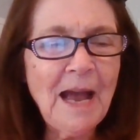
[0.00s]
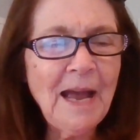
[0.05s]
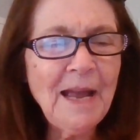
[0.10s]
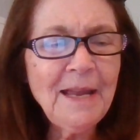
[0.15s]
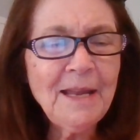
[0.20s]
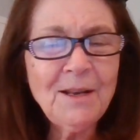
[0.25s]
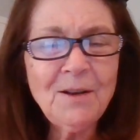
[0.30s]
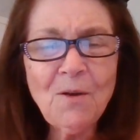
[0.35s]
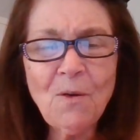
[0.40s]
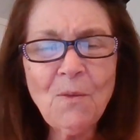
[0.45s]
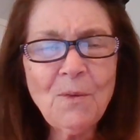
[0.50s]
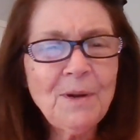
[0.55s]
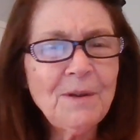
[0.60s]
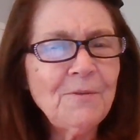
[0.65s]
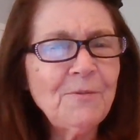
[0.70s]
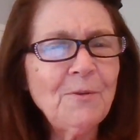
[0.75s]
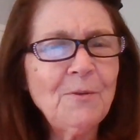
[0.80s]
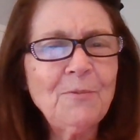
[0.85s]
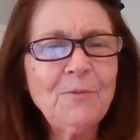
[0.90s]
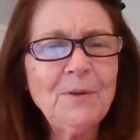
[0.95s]
I had
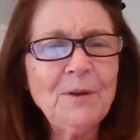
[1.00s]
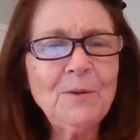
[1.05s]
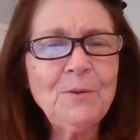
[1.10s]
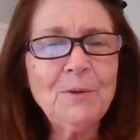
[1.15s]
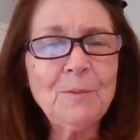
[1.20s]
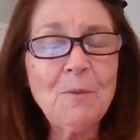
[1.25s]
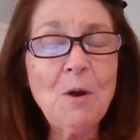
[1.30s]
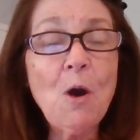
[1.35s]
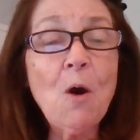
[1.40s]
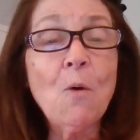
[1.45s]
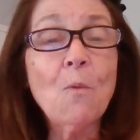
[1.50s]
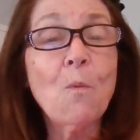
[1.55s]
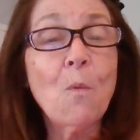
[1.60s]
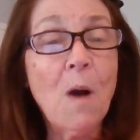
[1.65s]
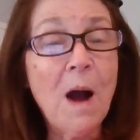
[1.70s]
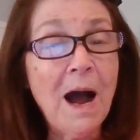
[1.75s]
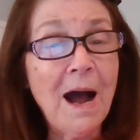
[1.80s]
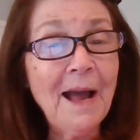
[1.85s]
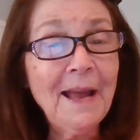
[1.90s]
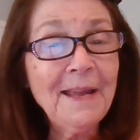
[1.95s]
already fulfilled them all.
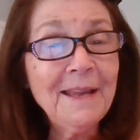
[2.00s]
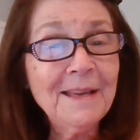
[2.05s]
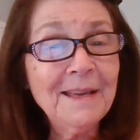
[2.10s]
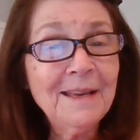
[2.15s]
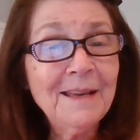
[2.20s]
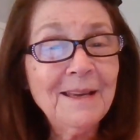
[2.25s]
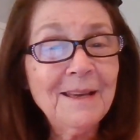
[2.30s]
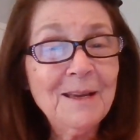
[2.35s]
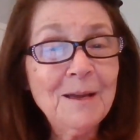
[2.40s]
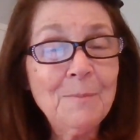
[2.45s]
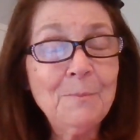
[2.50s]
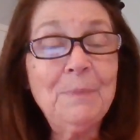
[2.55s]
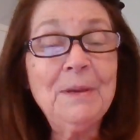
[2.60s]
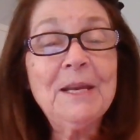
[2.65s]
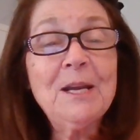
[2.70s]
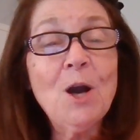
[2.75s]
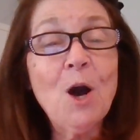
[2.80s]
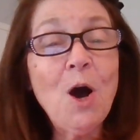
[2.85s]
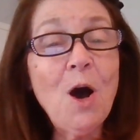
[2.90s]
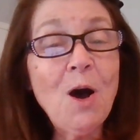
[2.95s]
Why?
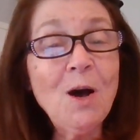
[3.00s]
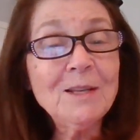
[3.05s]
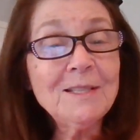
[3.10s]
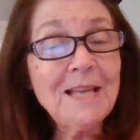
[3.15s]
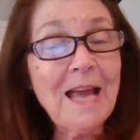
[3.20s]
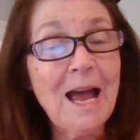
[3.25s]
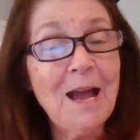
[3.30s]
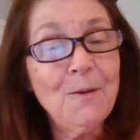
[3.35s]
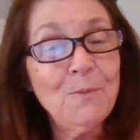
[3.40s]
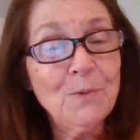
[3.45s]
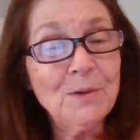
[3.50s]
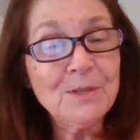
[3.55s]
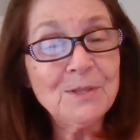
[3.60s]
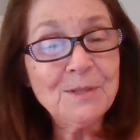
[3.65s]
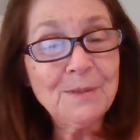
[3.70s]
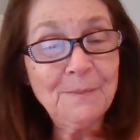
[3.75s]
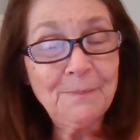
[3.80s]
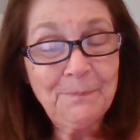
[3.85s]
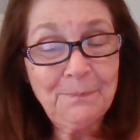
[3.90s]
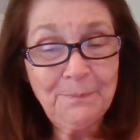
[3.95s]
Because I
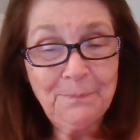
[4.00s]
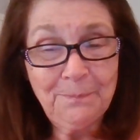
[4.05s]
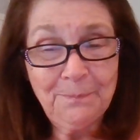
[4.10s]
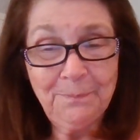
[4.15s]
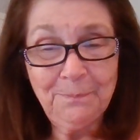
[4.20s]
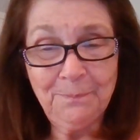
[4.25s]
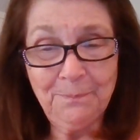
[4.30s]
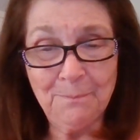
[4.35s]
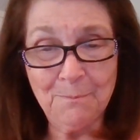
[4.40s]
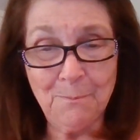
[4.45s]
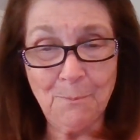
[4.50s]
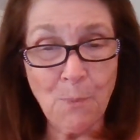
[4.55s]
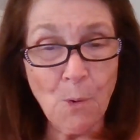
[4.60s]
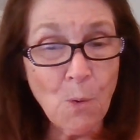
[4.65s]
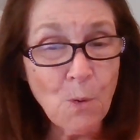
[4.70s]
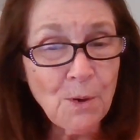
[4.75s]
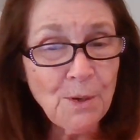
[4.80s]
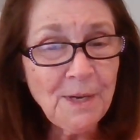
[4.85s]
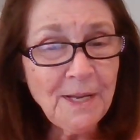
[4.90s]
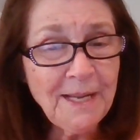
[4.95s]
was
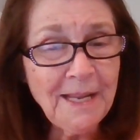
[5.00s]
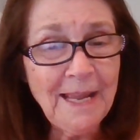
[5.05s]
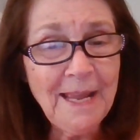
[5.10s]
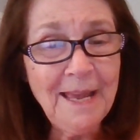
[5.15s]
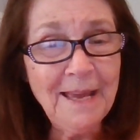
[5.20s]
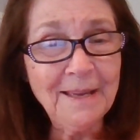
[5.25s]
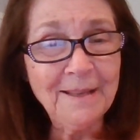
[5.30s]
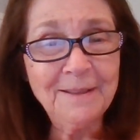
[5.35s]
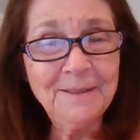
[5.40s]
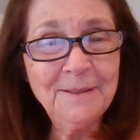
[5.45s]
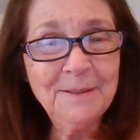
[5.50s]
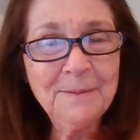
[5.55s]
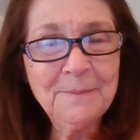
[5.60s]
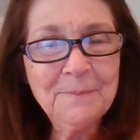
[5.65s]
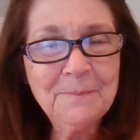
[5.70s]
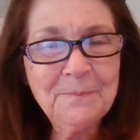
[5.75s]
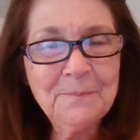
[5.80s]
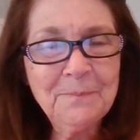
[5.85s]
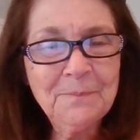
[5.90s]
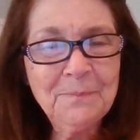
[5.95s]
born again
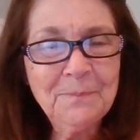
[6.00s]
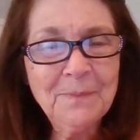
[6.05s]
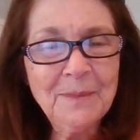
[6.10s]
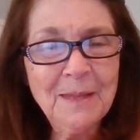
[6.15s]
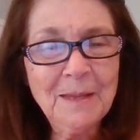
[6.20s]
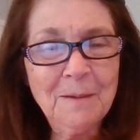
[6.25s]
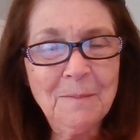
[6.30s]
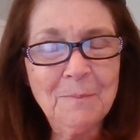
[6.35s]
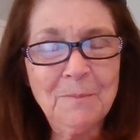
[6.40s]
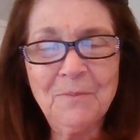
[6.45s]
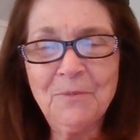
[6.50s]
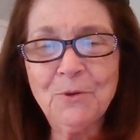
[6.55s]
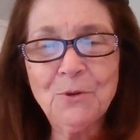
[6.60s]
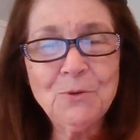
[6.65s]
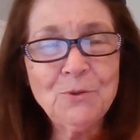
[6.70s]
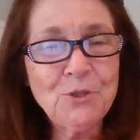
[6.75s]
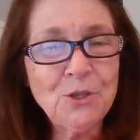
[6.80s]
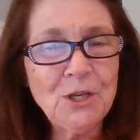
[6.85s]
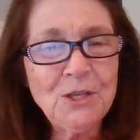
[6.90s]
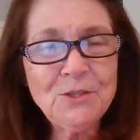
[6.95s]

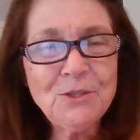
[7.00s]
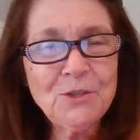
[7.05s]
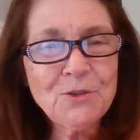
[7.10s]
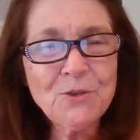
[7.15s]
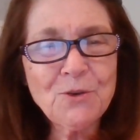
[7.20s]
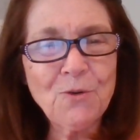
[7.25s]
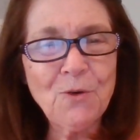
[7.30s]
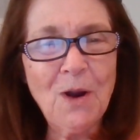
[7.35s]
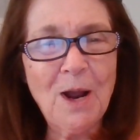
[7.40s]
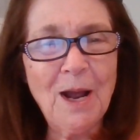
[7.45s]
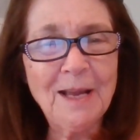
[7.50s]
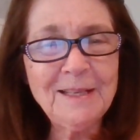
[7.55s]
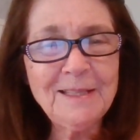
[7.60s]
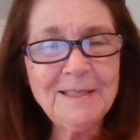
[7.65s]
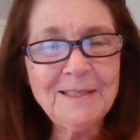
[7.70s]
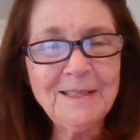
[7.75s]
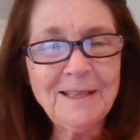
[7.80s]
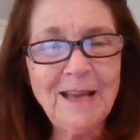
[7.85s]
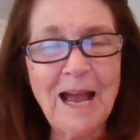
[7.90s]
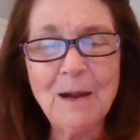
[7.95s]
through Jesus
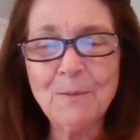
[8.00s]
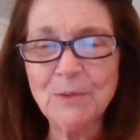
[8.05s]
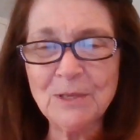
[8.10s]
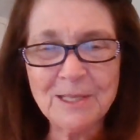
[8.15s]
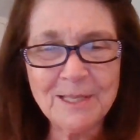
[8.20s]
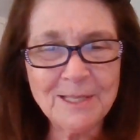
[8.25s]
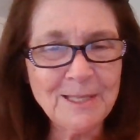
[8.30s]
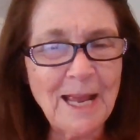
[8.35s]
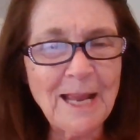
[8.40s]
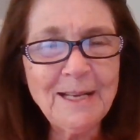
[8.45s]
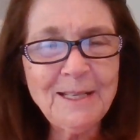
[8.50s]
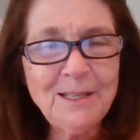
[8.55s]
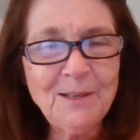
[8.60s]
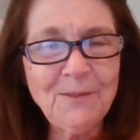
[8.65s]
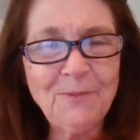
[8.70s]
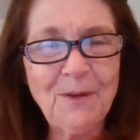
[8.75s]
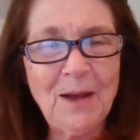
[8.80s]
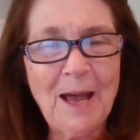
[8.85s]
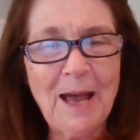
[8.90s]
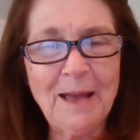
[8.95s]
Christ. I was
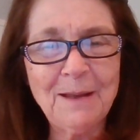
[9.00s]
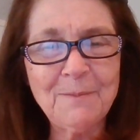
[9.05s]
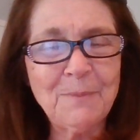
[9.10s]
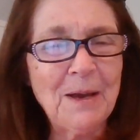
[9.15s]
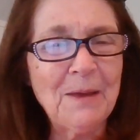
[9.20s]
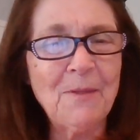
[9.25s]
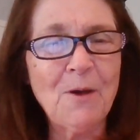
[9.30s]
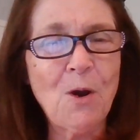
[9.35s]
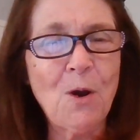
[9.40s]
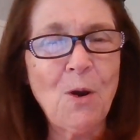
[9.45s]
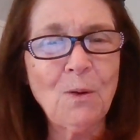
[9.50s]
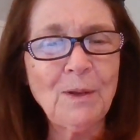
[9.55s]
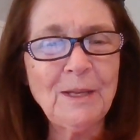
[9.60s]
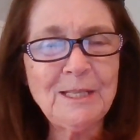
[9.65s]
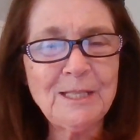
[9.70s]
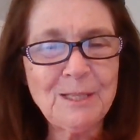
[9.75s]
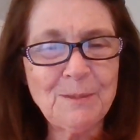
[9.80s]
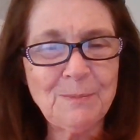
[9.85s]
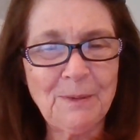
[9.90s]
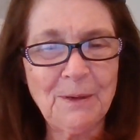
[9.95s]
sanctified by the
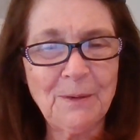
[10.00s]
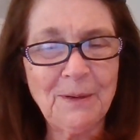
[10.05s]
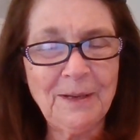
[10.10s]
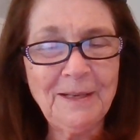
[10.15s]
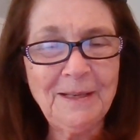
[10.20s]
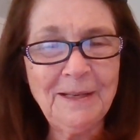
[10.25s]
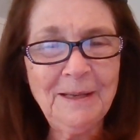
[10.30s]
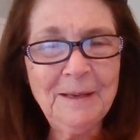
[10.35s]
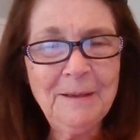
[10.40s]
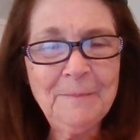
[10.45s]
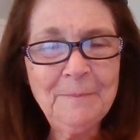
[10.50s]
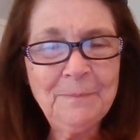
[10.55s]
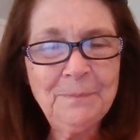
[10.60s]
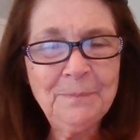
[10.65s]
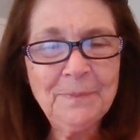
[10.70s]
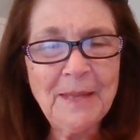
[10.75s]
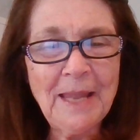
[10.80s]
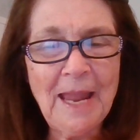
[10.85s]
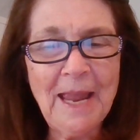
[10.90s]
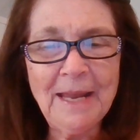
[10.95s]
Holy Spirit,
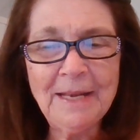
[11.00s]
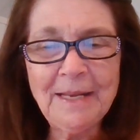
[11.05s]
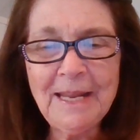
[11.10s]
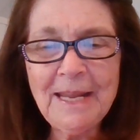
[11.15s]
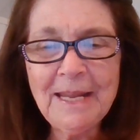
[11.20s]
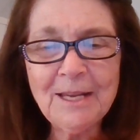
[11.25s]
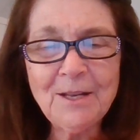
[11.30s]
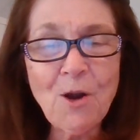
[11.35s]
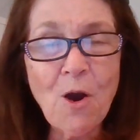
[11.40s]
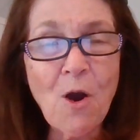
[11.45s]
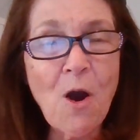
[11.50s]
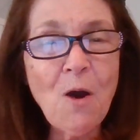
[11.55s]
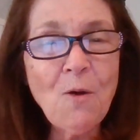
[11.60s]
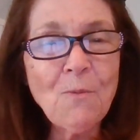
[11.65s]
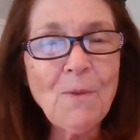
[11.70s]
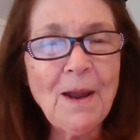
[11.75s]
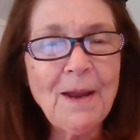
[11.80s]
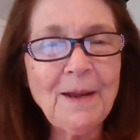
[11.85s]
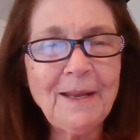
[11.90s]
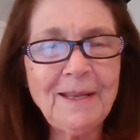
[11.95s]
and He had
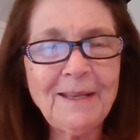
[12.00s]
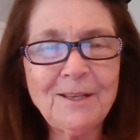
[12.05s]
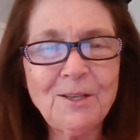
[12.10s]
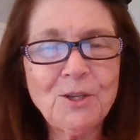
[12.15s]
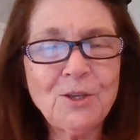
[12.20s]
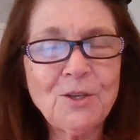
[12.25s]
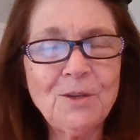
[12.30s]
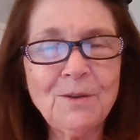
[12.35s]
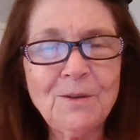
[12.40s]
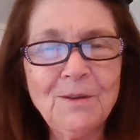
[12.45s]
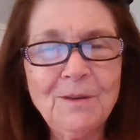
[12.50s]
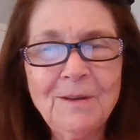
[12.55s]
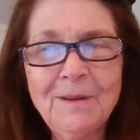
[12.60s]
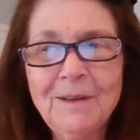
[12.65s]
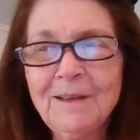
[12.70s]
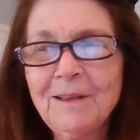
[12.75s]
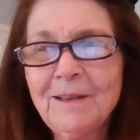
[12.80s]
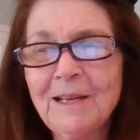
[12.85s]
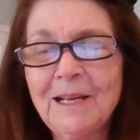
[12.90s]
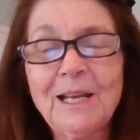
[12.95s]
already
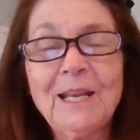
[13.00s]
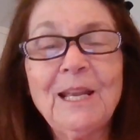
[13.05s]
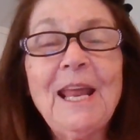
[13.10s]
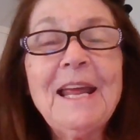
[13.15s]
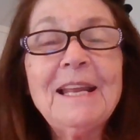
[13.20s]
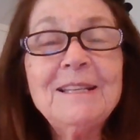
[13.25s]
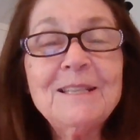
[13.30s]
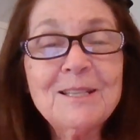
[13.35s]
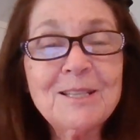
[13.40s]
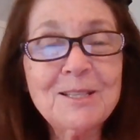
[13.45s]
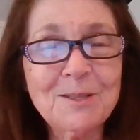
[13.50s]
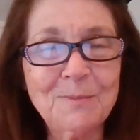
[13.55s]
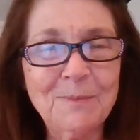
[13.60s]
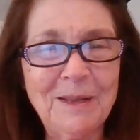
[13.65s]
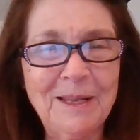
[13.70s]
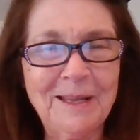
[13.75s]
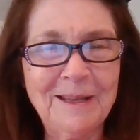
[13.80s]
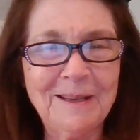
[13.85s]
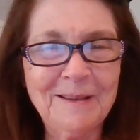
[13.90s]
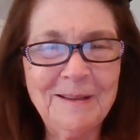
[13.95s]
cleansed
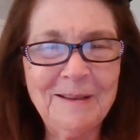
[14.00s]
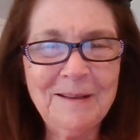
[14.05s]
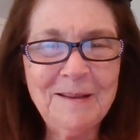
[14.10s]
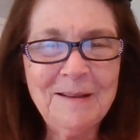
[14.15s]
me.